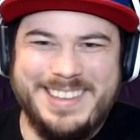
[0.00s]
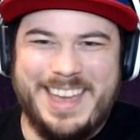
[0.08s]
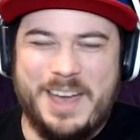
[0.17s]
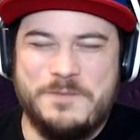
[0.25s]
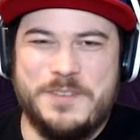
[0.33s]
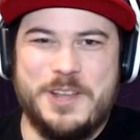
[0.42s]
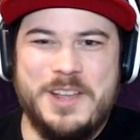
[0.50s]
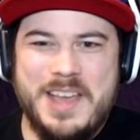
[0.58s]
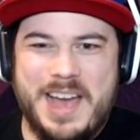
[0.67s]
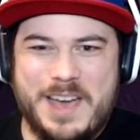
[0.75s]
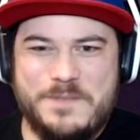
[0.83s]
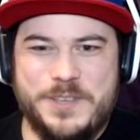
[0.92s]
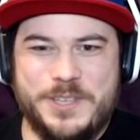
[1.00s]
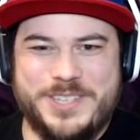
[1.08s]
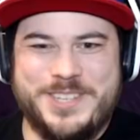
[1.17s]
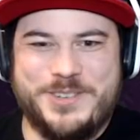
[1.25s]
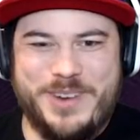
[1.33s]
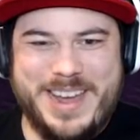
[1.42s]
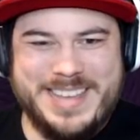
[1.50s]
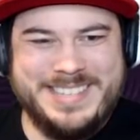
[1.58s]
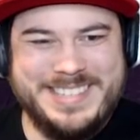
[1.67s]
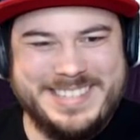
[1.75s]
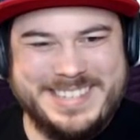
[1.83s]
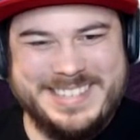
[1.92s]
I feel, I feel
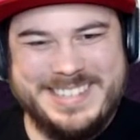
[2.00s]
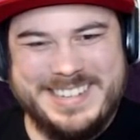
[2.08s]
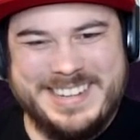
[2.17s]
stressed.